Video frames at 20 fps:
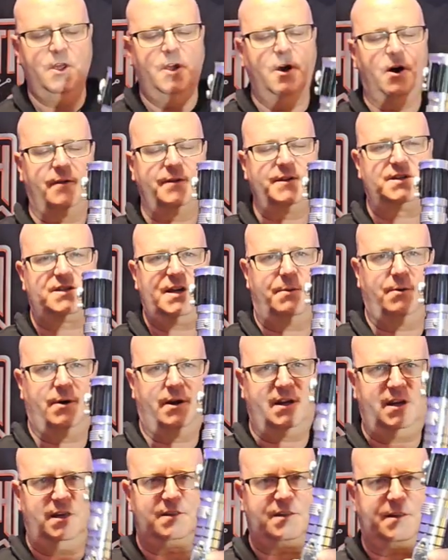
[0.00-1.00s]
On the saber, I
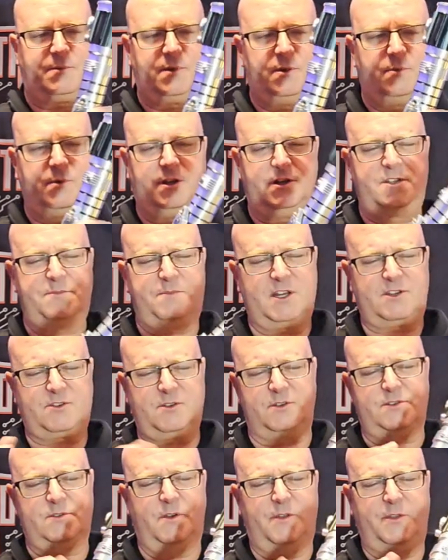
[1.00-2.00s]
did something really special.
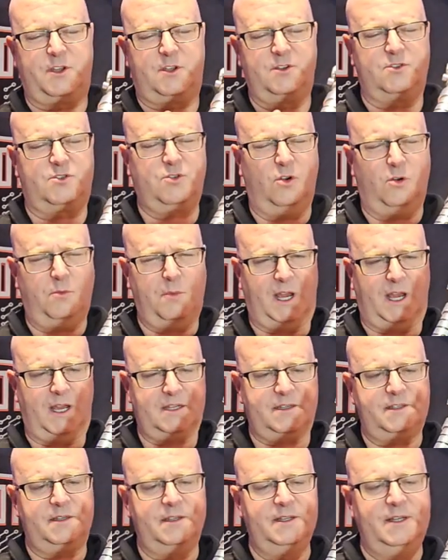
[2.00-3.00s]
So on the control
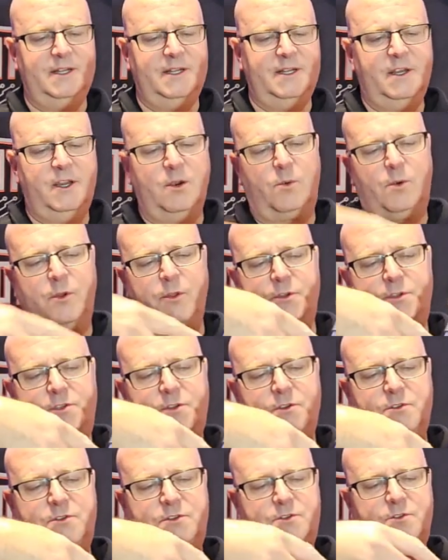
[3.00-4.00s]
box, where the
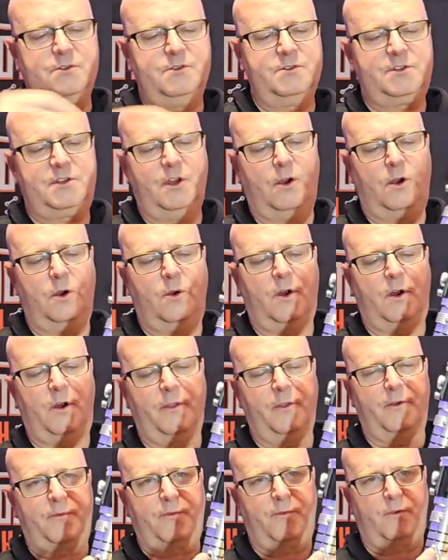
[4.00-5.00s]
two screws go, on
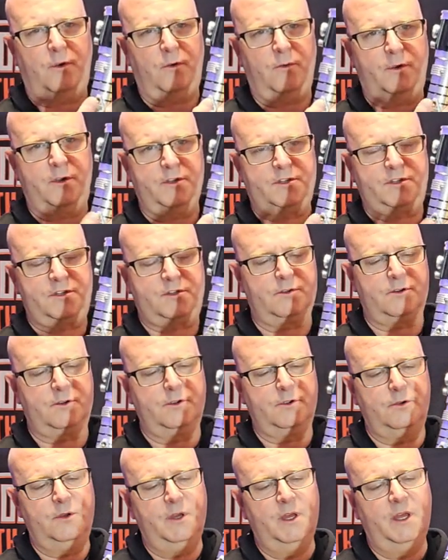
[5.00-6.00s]
the forward
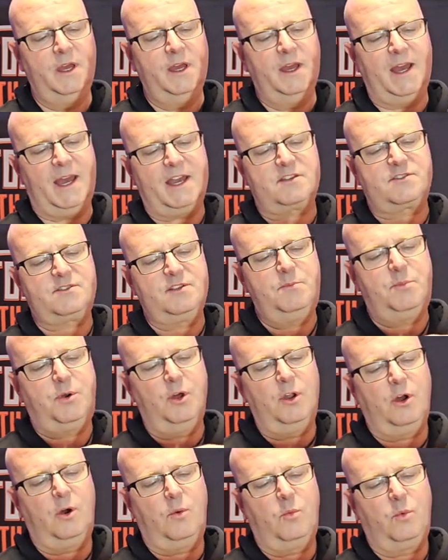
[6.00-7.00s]
screw, I actually put
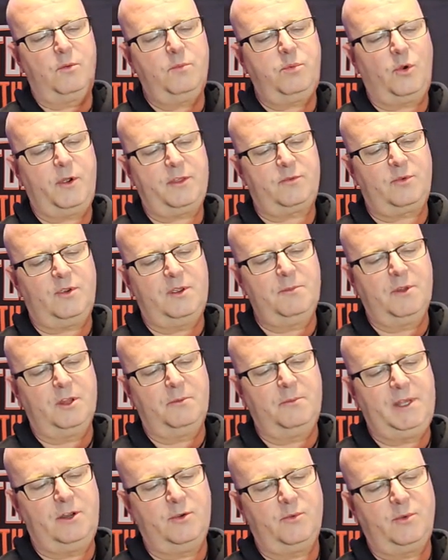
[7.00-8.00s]
a 1.3
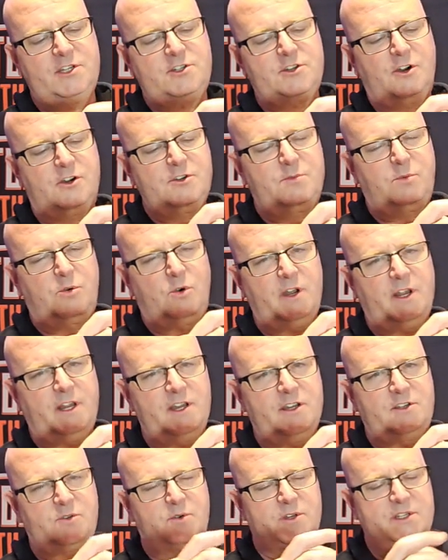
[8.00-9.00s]
millimeter recharge port and a
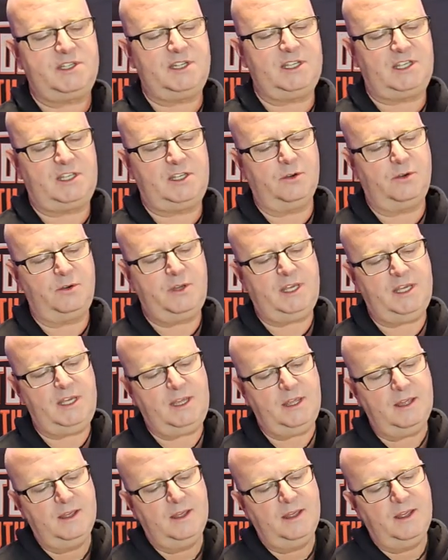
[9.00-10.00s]
twisting kill key.
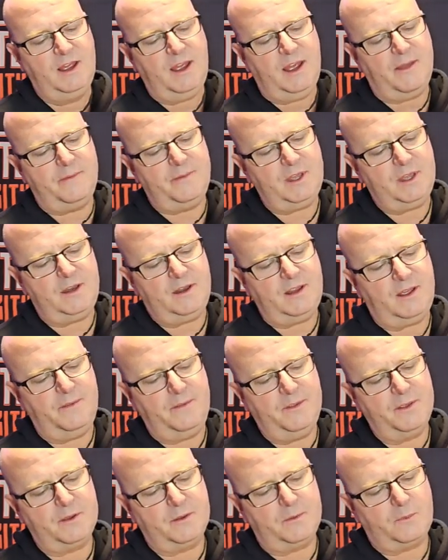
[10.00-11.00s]
And then in
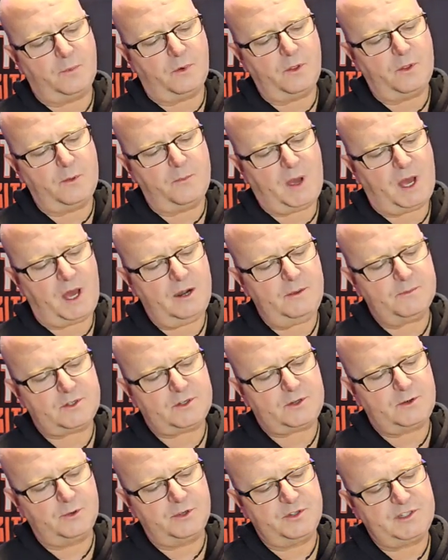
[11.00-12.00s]
the where the bottom
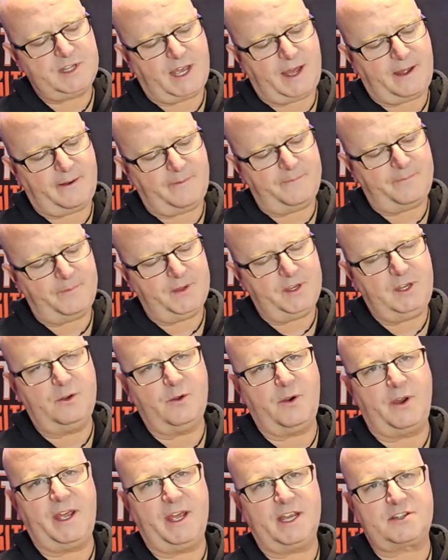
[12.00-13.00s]
screw is at,
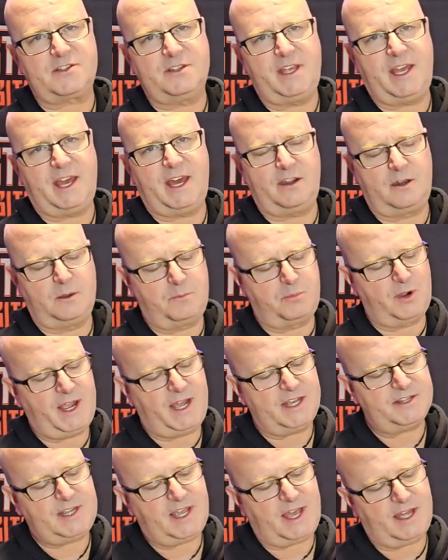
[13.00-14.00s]
I actually added a
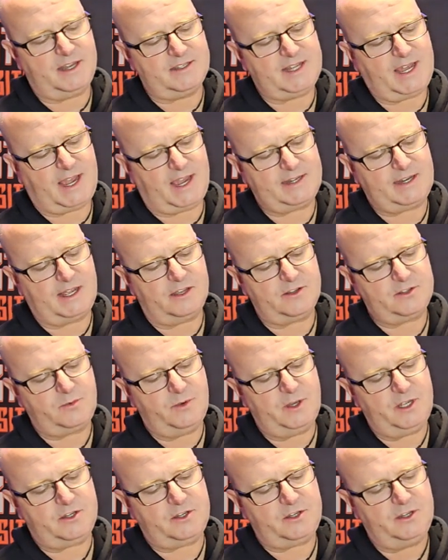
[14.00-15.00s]
brass hat tactile
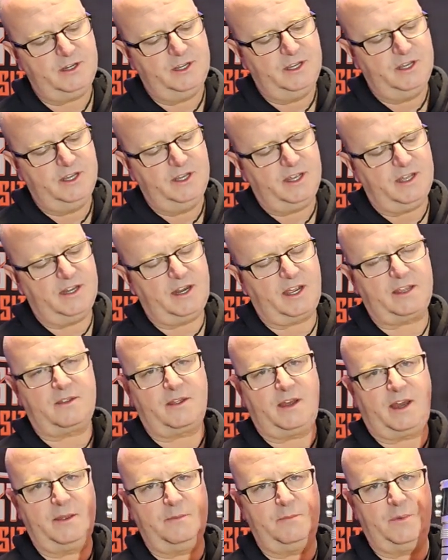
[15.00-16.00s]
switch. And
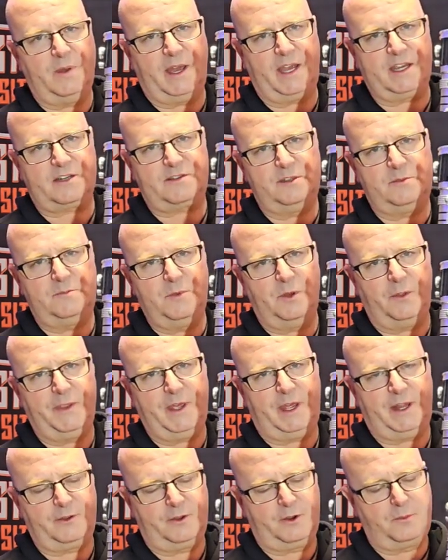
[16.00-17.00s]
I actually milled
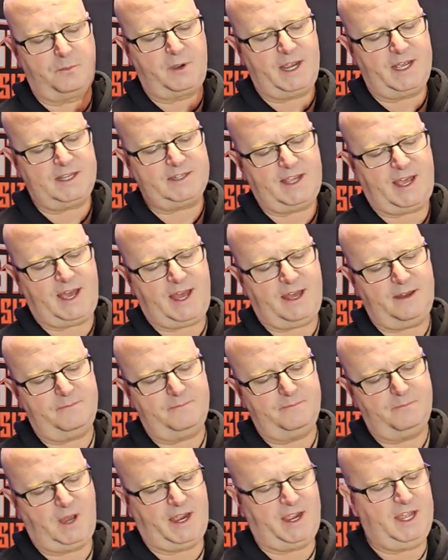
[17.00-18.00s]
that little brass hat,
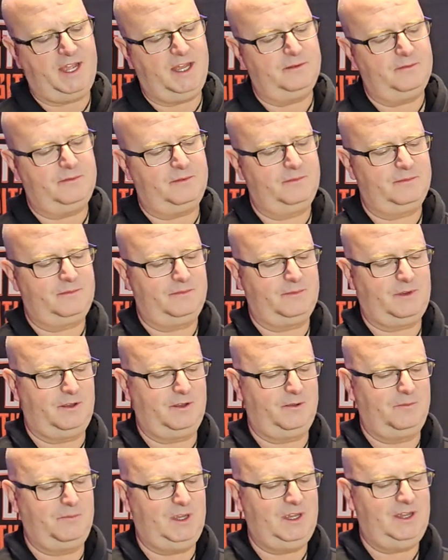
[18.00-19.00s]
my hand,
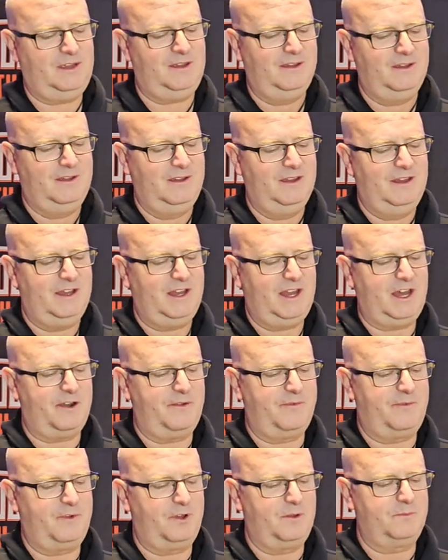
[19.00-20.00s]
me, out
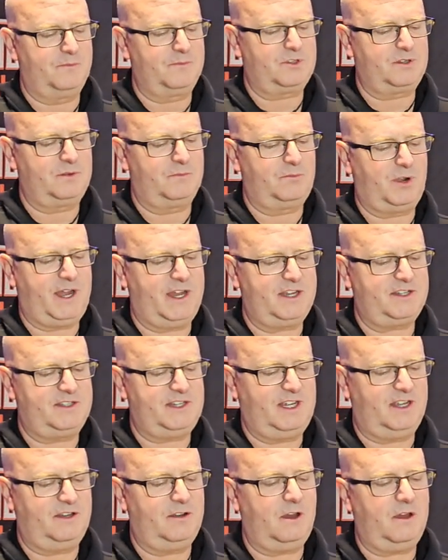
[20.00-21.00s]
of some brass
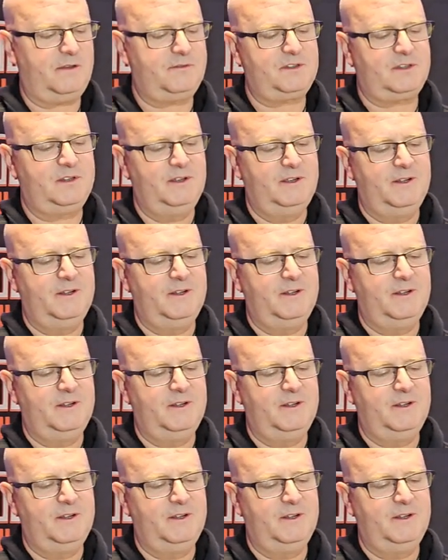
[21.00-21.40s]
standoffs.